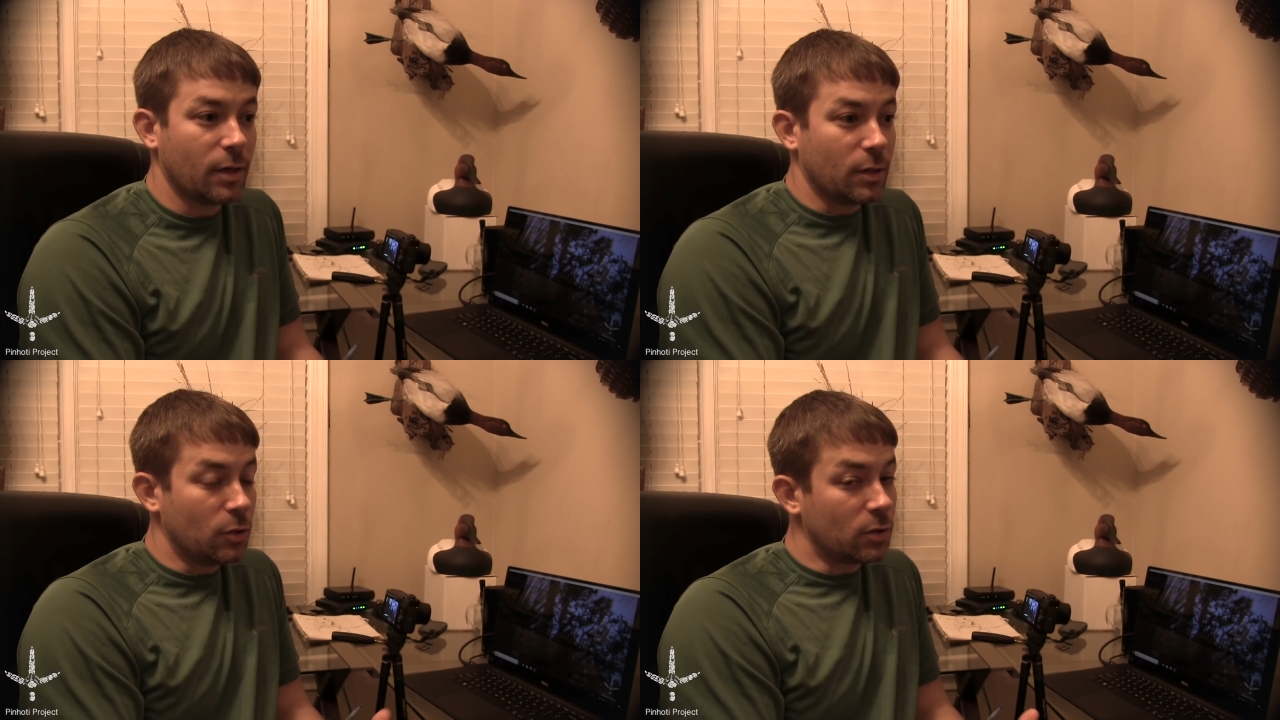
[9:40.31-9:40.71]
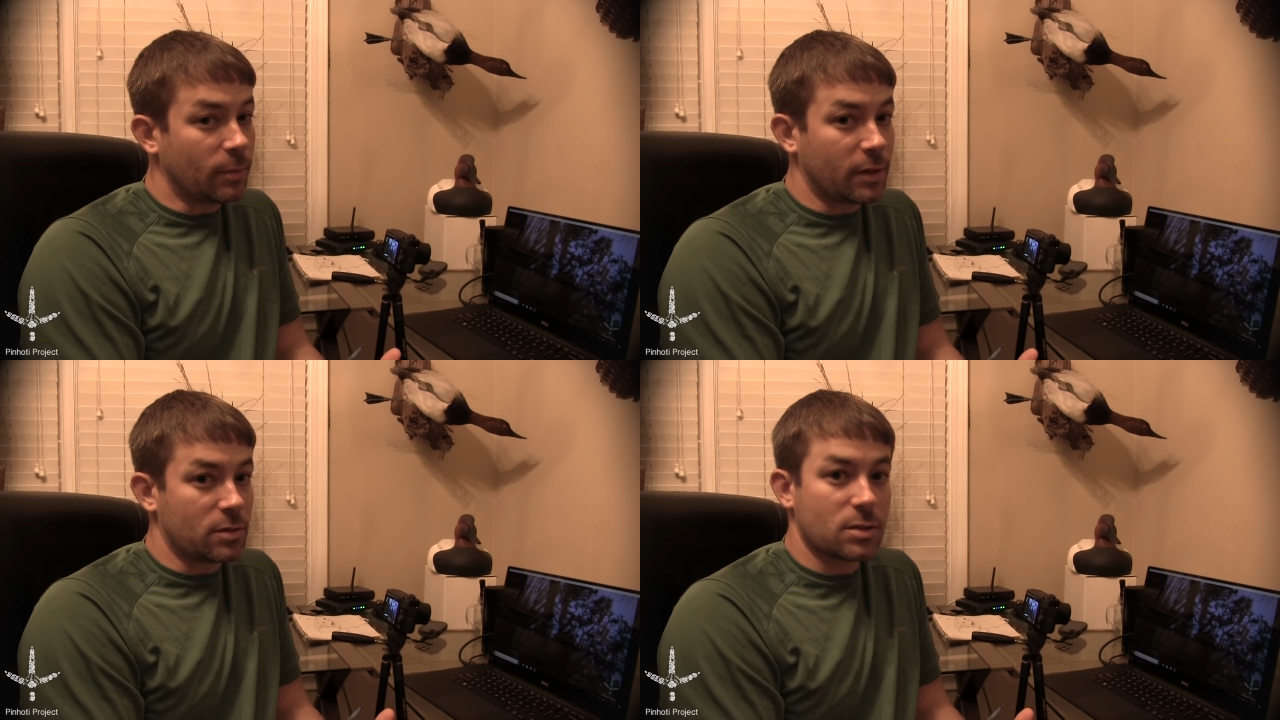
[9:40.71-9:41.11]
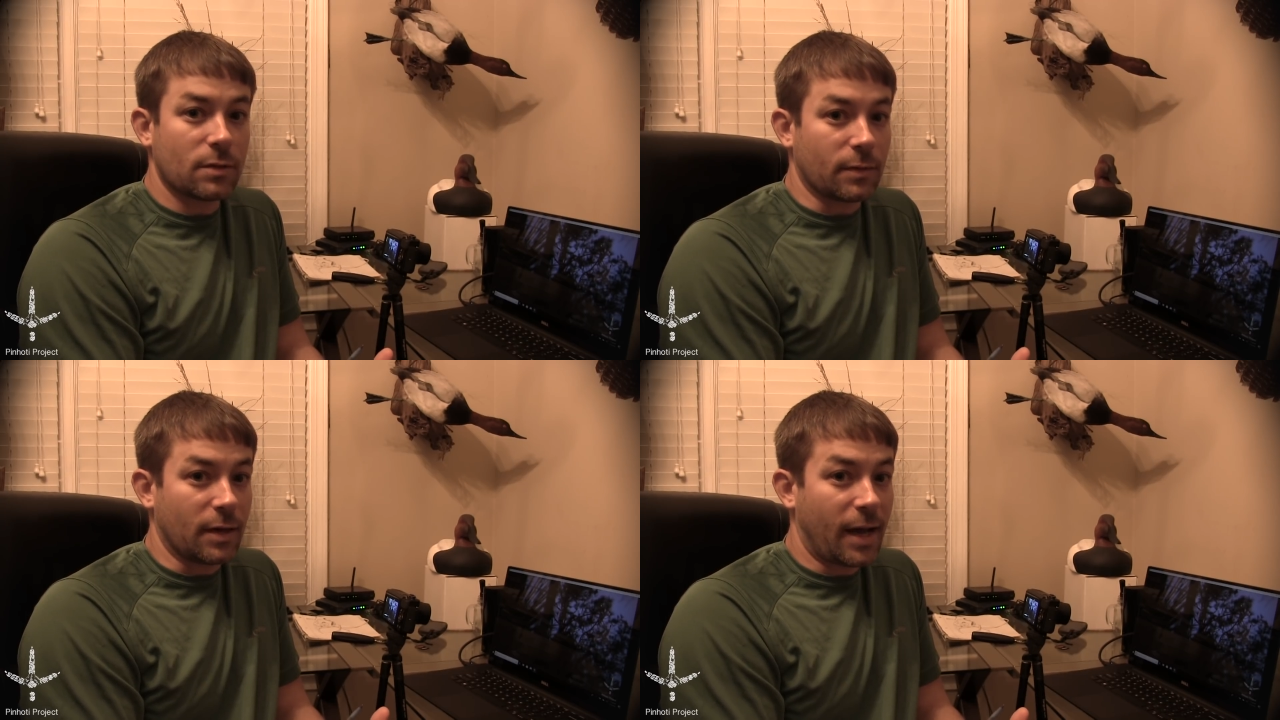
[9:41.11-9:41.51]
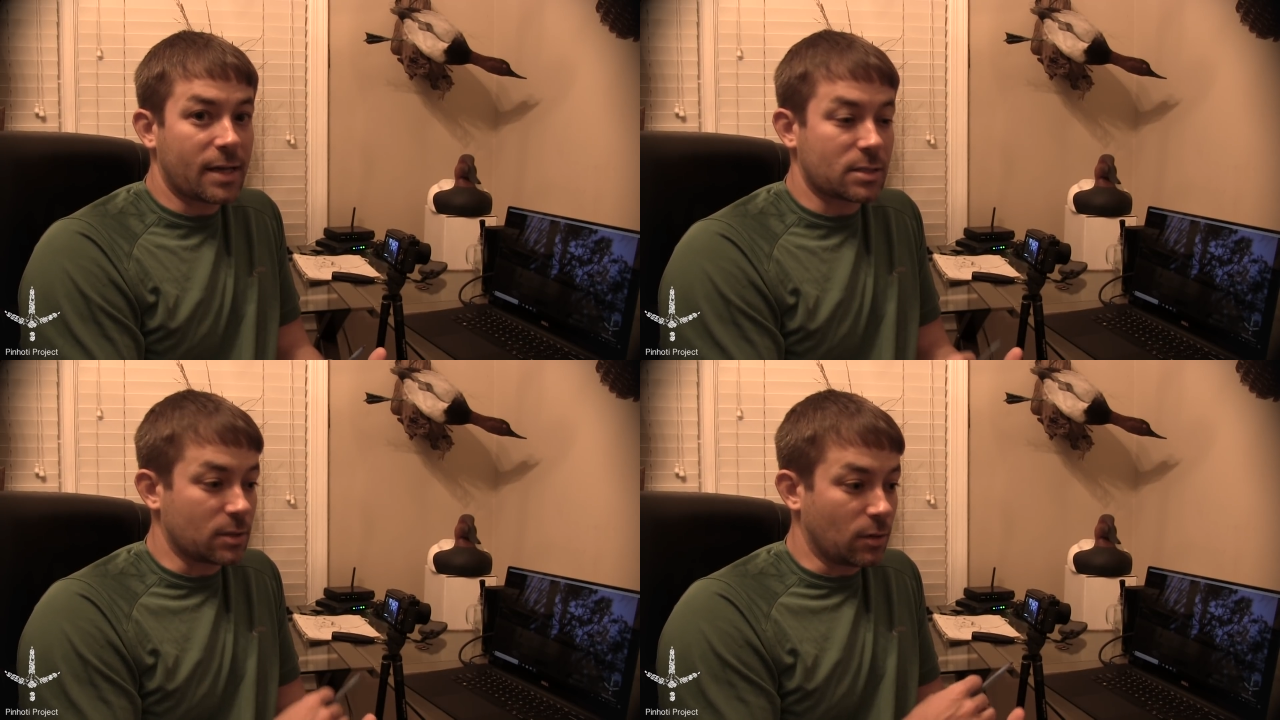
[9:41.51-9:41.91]
You can make yourself a
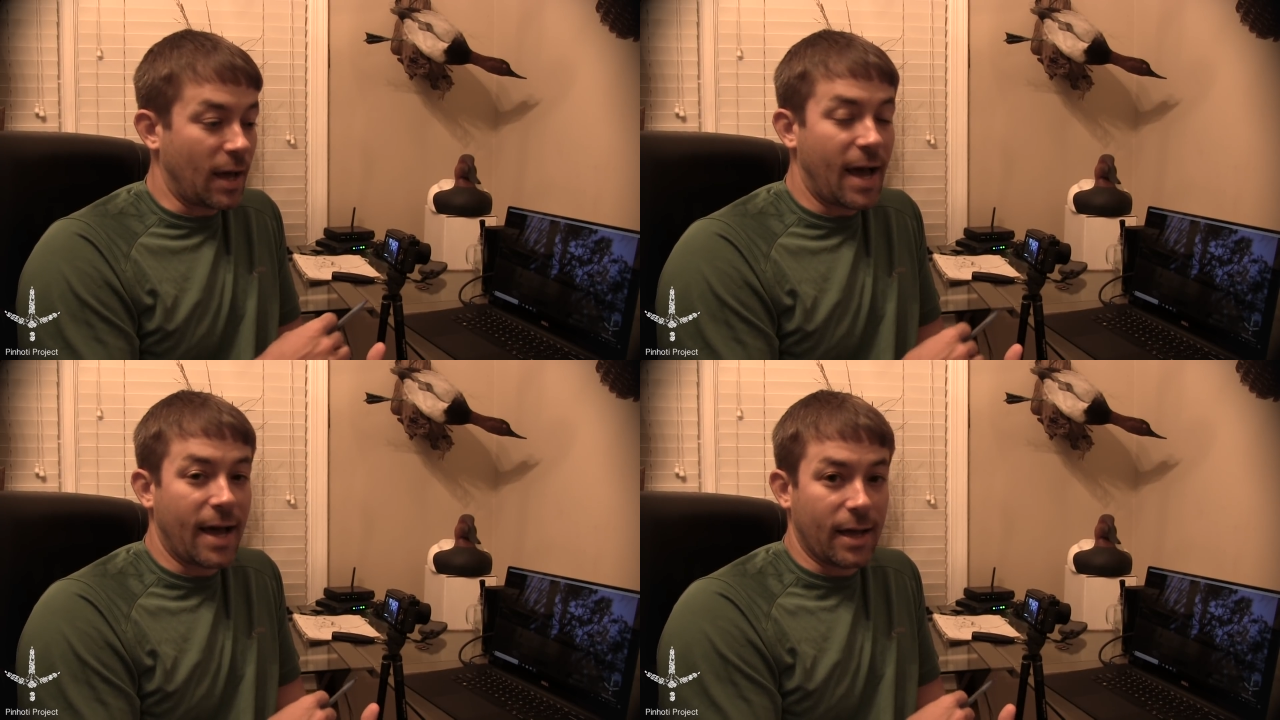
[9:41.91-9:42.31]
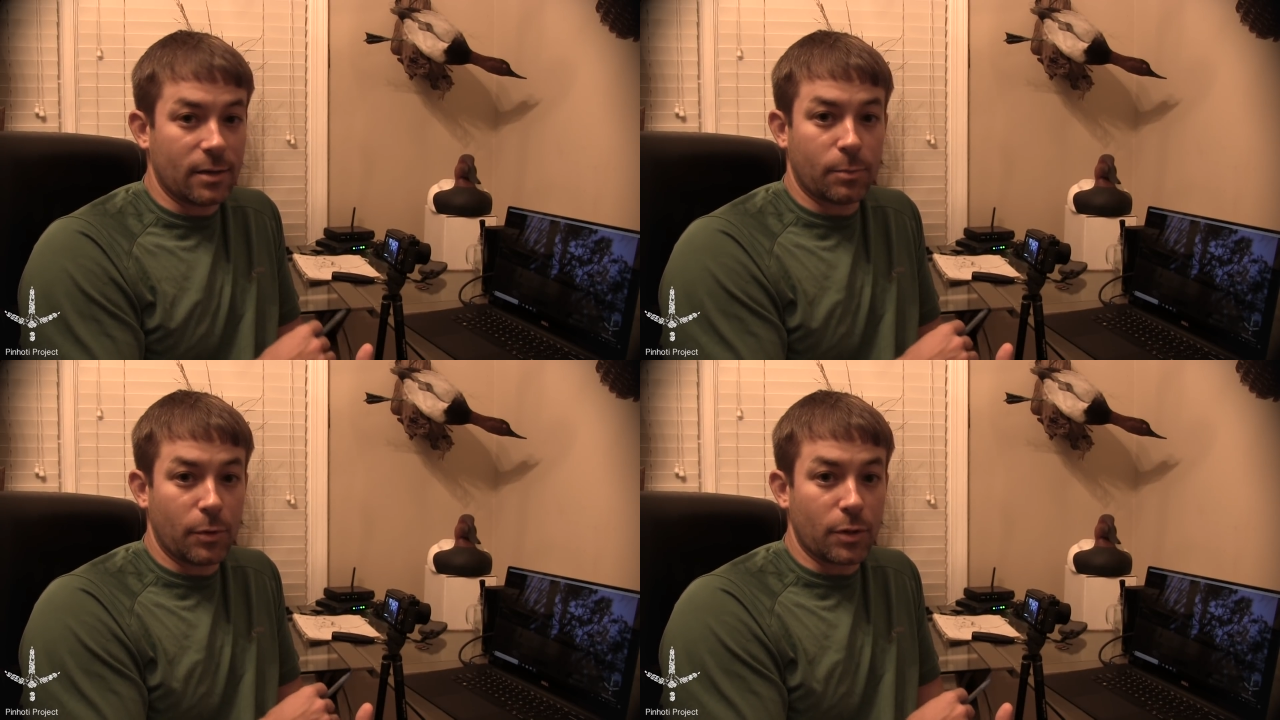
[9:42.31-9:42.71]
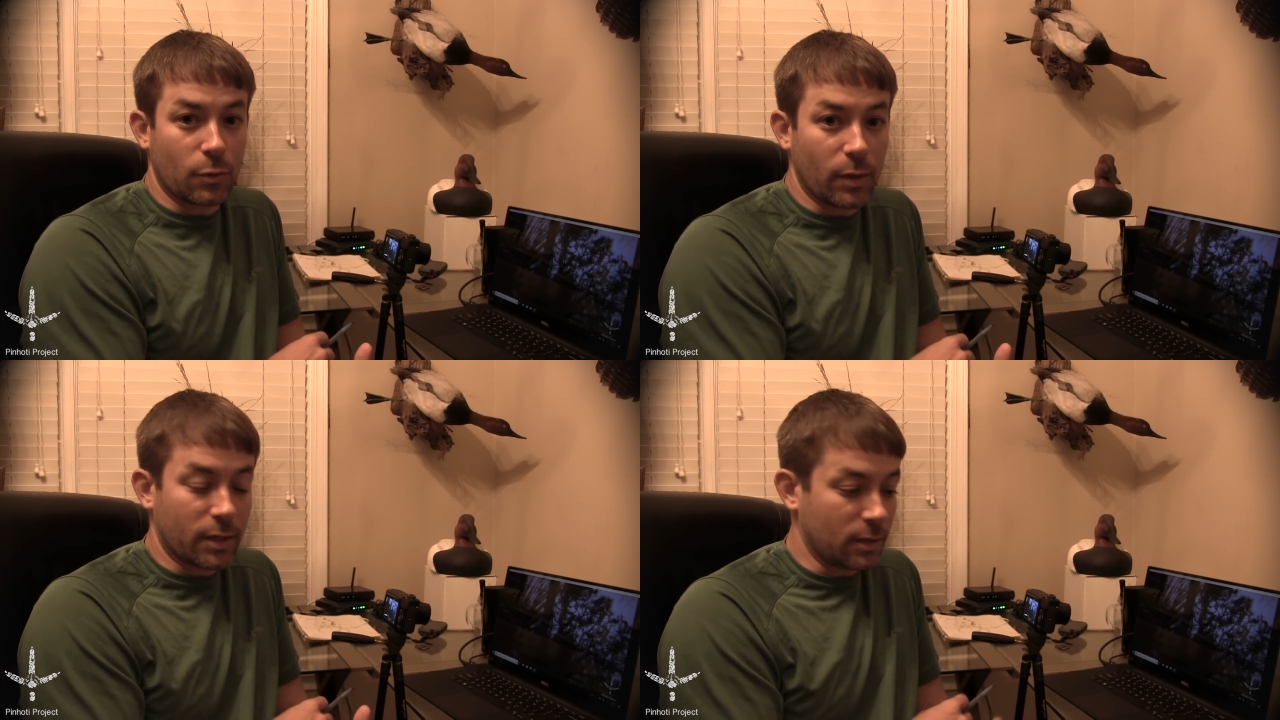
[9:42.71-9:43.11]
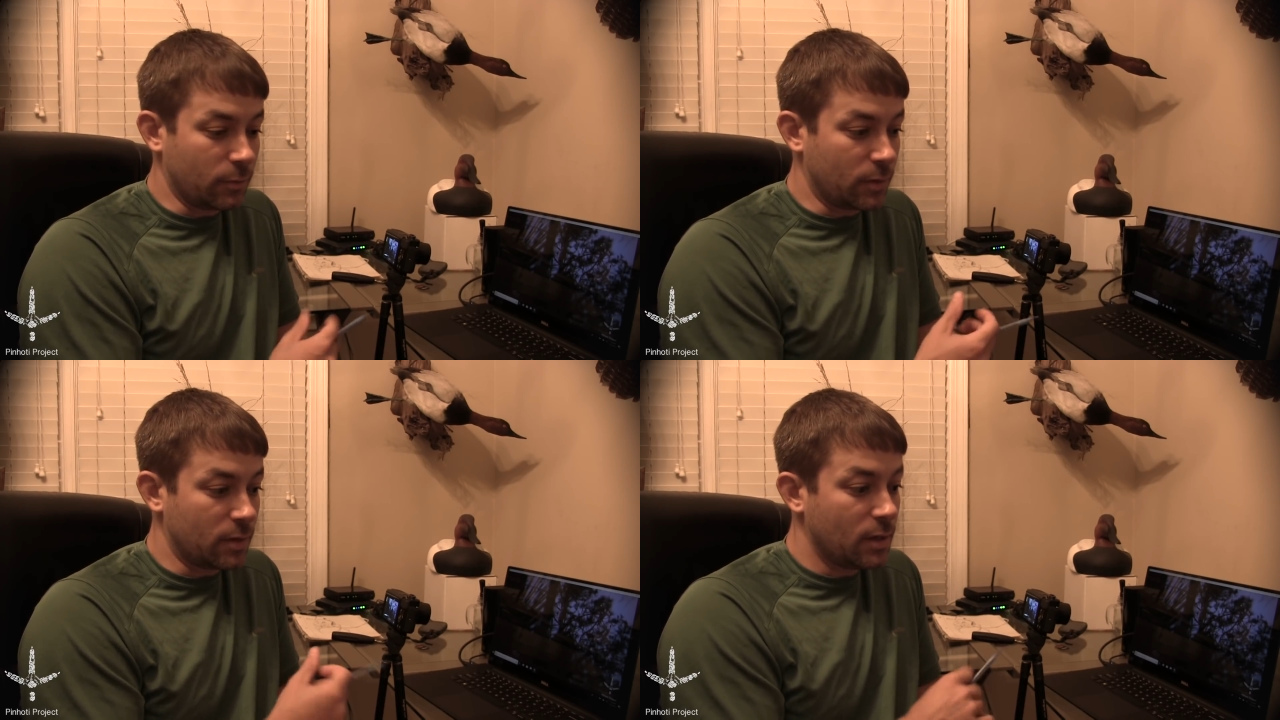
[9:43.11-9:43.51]
nice little hide pretty quickly with